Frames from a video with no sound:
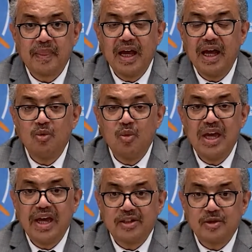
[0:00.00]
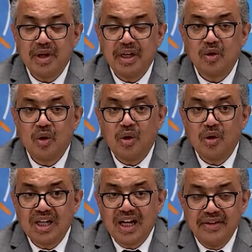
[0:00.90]
And we expect
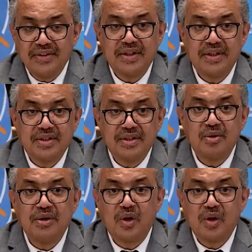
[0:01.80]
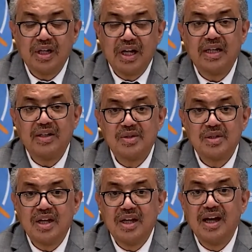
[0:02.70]
all countries to recognize
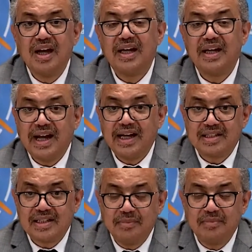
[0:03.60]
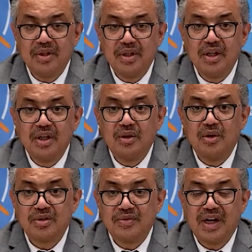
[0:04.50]
and accept
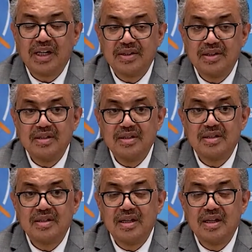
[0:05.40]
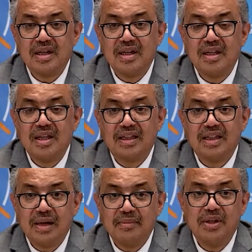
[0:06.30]
those vaccines that
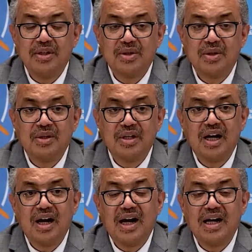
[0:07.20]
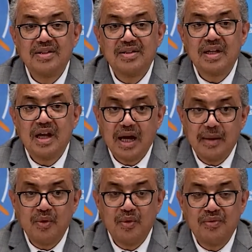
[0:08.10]
WHO has
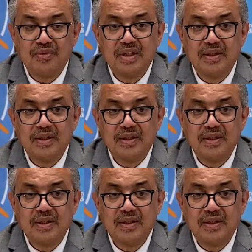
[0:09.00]
approved.